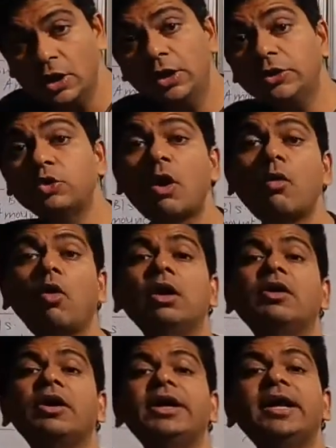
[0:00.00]
you have
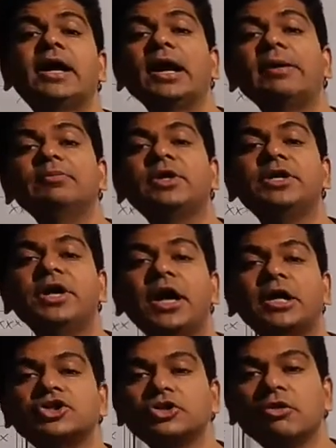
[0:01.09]
already claimed the deduction.